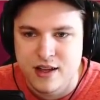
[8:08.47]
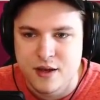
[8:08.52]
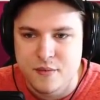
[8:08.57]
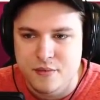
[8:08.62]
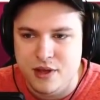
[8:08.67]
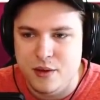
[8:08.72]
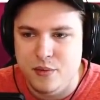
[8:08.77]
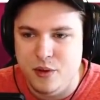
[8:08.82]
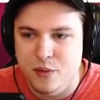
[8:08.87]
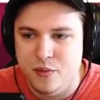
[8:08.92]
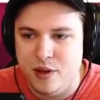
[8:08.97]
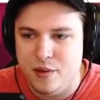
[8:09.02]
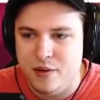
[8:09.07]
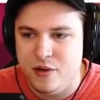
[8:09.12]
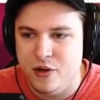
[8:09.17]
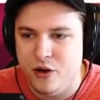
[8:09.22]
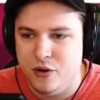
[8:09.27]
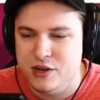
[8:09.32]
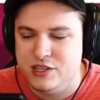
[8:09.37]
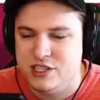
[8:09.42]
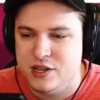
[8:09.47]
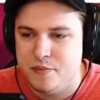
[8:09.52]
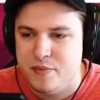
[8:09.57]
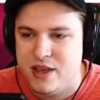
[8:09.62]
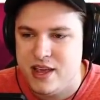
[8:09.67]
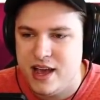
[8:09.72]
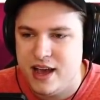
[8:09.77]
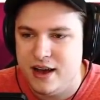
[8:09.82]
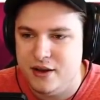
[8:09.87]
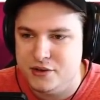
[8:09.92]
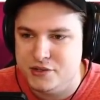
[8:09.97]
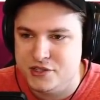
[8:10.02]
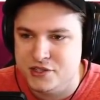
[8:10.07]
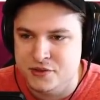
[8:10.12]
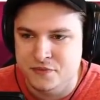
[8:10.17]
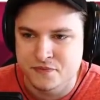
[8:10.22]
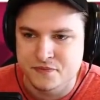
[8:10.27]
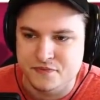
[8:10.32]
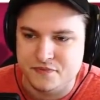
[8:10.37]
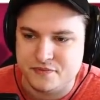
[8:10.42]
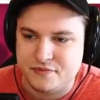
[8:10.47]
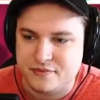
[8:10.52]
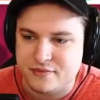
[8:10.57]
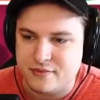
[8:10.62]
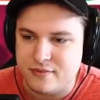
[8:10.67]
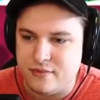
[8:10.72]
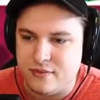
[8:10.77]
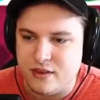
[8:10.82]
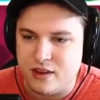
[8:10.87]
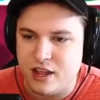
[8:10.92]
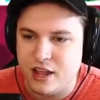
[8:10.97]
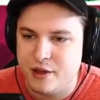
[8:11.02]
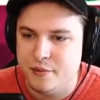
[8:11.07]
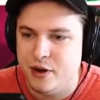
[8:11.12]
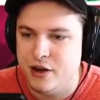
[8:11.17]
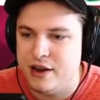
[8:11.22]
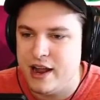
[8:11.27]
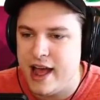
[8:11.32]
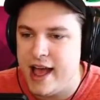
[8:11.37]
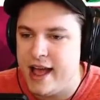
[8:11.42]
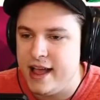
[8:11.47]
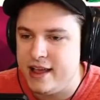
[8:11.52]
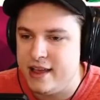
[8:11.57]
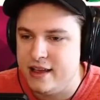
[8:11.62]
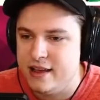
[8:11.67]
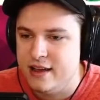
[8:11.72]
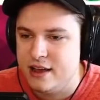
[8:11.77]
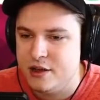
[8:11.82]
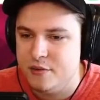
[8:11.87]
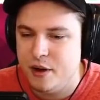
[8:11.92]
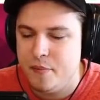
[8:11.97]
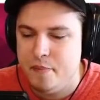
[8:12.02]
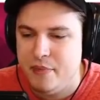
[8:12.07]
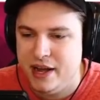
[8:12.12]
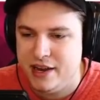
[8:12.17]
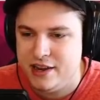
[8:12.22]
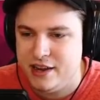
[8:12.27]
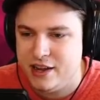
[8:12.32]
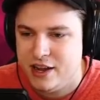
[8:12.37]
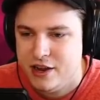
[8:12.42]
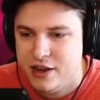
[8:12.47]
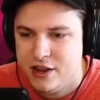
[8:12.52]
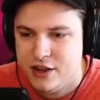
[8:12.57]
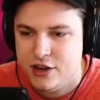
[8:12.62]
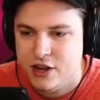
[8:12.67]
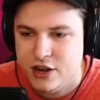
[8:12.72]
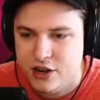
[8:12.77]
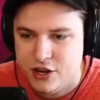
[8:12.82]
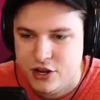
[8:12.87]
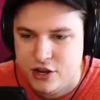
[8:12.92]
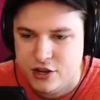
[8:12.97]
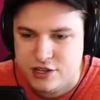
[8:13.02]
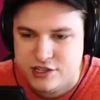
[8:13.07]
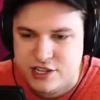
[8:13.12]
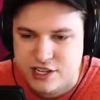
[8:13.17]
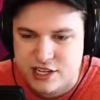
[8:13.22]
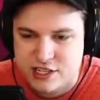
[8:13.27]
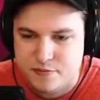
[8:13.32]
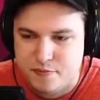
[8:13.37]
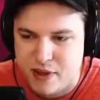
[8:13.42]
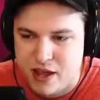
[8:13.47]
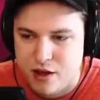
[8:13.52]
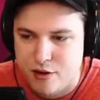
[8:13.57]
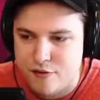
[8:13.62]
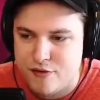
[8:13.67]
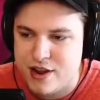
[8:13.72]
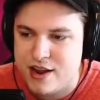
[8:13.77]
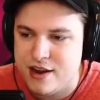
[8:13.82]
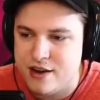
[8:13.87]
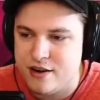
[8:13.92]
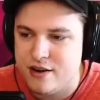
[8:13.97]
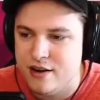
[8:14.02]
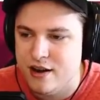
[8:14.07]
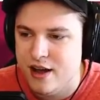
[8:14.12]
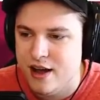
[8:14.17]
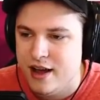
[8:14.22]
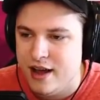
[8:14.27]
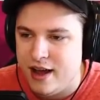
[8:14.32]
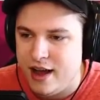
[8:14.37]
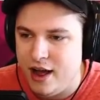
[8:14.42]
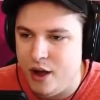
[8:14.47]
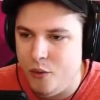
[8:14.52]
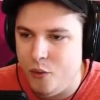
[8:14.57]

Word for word: Maybe, maybe. Oh, this is the bee house. Come on, egg. Come on, pet. You get. You, you, you see this bee over here? I